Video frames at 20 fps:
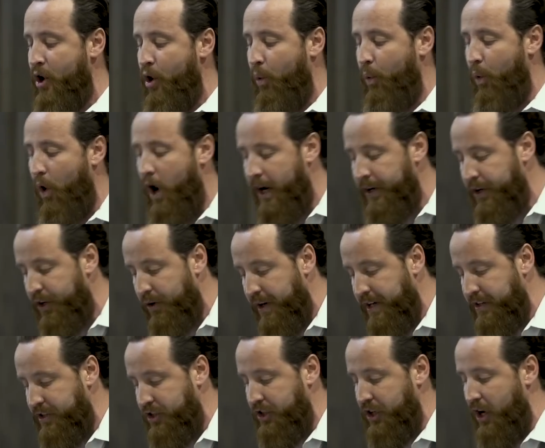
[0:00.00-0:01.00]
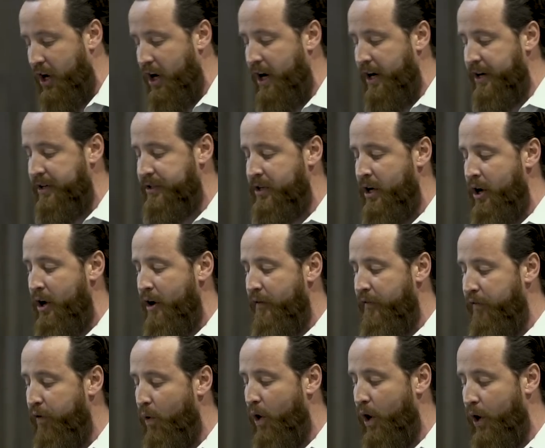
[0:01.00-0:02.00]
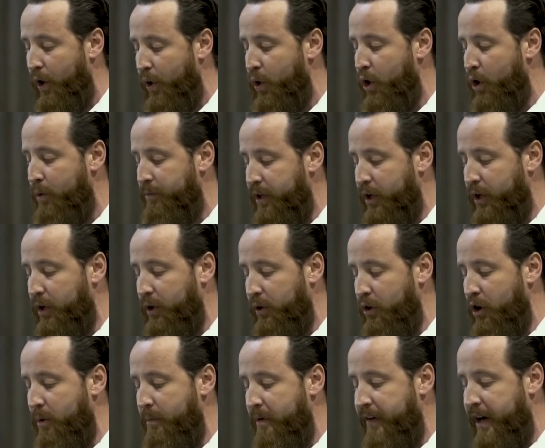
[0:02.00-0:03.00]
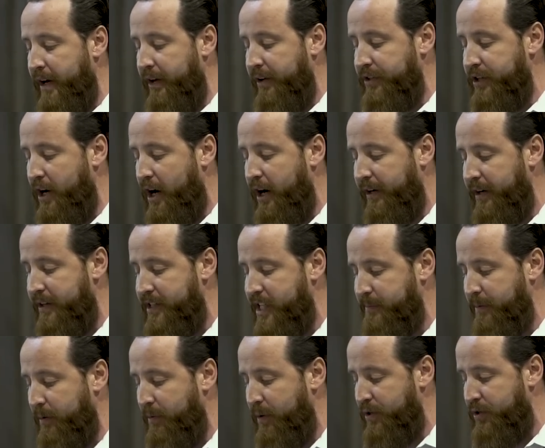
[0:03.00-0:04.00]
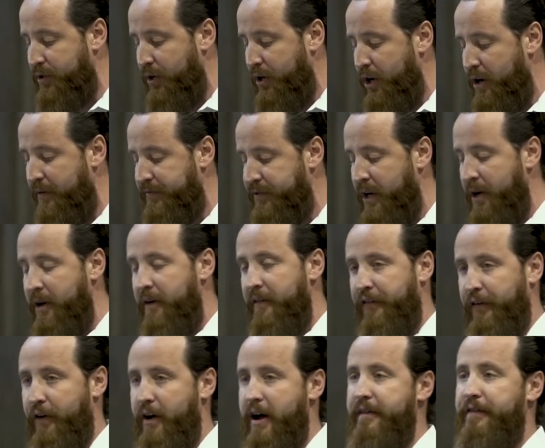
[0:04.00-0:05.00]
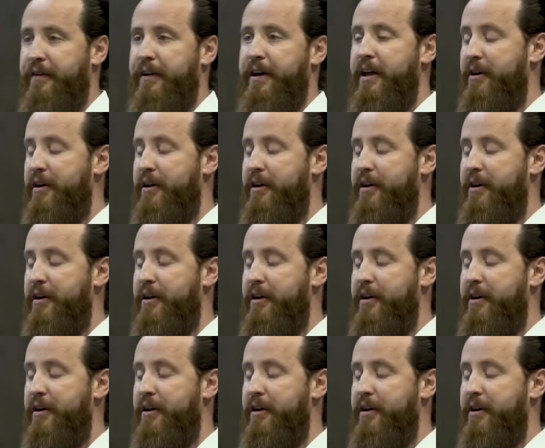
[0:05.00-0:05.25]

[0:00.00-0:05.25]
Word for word: wandering stars, for whom the gloom of utter darkness has been reserved forever.